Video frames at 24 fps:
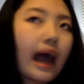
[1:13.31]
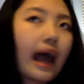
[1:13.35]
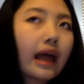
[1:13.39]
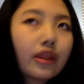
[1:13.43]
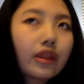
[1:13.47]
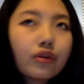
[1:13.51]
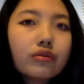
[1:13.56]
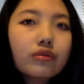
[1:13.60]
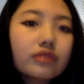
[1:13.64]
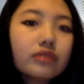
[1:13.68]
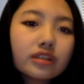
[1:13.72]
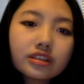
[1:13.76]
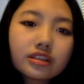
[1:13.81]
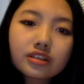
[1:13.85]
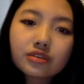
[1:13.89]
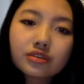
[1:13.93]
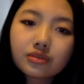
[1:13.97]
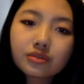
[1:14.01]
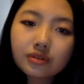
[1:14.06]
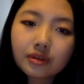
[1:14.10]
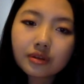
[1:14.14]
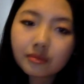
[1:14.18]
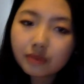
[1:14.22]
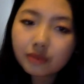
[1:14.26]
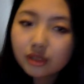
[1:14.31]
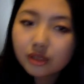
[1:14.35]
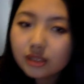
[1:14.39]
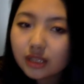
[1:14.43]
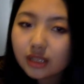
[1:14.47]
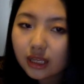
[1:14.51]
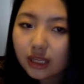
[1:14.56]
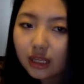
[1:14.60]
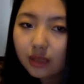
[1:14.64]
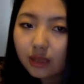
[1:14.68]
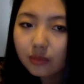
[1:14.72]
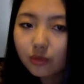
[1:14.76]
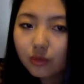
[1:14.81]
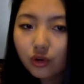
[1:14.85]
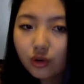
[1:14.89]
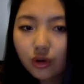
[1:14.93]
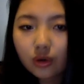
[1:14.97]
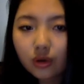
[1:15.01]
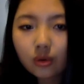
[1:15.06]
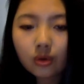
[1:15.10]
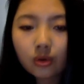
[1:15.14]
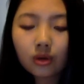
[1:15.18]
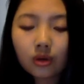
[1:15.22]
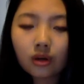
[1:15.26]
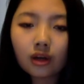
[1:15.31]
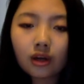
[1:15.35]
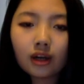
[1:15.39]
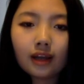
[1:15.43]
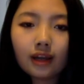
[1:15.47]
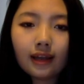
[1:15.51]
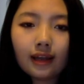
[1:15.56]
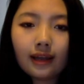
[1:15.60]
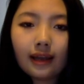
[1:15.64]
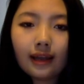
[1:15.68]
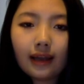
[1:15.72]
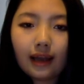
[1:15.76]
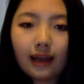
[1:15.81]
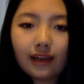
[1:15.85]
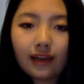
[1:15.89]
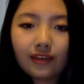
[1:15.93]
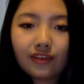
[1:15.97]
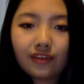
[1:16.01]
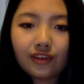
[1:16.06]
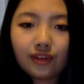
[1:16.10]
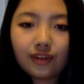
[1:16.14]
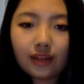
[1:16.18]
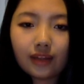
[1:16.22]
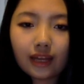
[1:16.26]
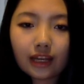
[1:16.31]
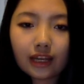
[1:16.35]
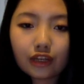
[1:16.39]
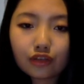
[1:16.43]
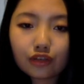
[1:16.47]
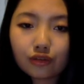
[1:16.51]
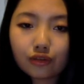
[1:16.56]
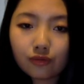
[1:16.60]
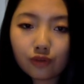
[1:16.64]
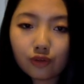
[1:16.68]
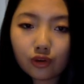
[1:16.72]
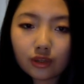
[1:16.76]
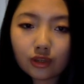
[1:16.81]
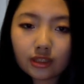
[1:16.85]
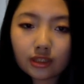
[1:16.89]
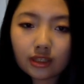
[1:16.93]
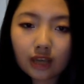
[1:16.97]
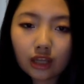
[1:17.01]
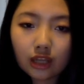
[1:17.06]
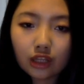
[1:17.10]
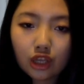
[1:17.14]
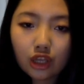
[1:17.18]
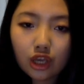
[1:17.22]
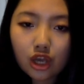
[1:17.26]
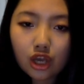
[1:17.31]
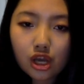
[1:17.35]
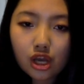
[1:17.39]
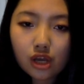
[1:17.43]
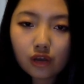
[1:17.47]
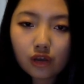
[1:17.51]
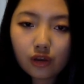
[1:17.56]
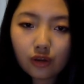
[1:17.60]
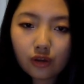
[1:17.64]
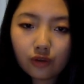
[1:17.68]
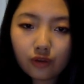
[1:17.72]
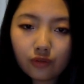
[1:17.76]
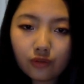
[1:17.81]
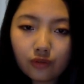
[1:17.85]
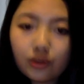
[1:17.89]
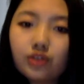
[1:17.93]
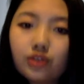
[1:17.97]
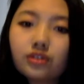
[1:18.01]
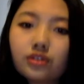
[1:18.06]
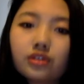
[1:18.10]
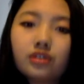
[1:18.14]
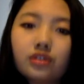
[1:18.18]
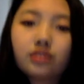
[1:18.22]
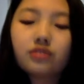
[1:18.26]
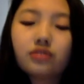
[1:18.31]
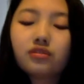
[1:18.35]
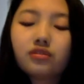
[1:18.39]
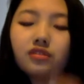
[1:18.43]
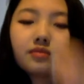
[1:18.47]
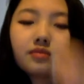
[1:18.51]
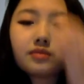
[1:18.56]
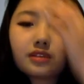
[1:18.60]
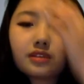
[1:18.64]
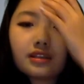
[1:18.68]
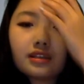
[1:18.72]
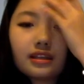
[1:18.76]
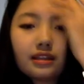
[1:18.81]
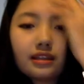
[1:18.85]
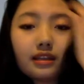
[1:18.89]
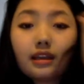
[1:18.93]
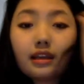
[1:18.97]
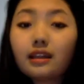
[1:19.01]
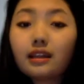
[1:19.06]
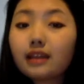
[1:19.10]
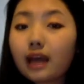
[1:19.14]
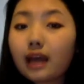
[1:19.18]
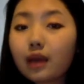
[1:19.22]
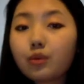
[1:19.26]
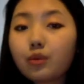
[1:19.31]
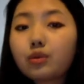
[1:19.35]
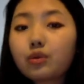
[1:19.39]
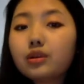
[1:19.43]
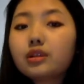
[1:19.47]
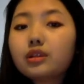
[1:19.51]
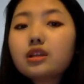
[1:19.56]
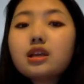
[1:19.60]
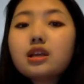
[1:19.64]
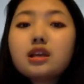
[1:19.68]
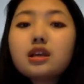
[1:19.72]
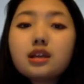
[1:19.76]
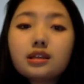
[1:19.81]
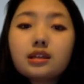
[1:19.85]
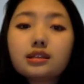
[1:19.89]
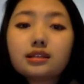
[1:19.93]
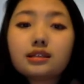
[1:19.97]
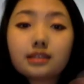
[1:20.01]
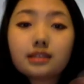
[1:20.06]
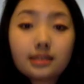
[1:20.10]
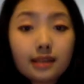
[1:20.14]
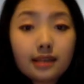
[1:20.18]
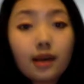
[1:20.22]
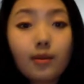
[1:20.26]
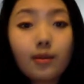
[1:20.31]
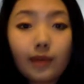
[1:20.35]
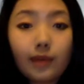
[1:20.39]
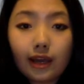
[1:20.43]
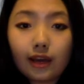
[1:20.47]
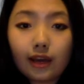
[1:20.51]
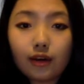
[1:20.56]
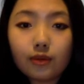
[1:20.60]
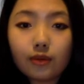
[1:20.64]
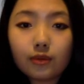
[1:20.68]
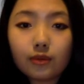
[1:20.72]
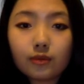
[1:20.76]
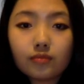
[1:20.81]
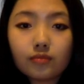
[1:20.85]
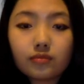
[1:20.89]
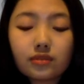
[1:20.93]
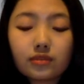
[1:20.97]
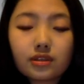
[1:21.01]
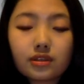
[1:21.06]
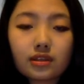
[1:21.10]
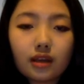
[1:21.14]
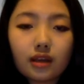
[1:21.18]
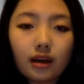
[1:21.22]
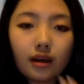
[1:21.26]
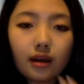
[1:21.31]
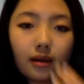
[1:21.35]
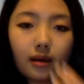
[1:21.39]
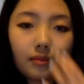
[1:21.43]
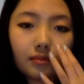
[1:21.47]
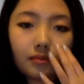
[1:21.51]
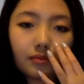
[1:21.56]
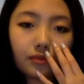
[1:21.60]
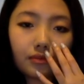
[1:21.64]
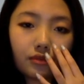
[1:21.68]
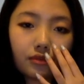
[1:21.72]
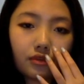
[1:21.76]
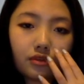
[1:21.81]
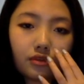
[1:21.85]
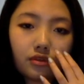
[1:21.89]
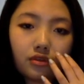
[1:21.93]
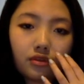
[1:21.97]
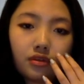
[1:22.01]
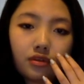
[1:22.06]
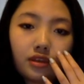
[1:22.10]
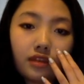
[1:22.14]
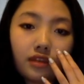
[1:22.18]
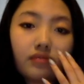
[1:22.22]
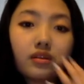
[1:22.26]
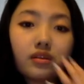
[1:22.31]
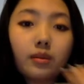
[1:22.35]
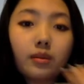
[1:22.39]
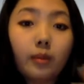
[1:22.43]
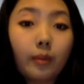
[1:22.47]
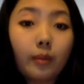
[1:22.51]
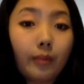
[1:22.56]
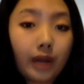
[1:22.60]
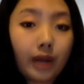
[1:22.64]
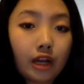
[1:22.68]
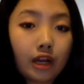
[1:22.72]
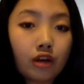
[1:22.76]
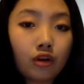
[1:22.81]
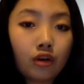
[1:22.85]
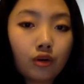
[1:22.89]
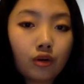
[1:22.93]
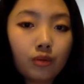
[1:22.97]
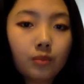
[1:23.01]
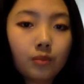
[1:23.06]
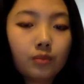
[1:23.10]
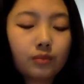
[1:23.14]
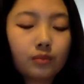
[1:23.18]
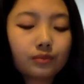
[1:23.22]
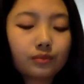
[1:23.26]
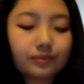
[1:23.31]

don't listen to the music anymore, or I feel like I should focus on a few certain groups, then I would sell my albums to give them a better home.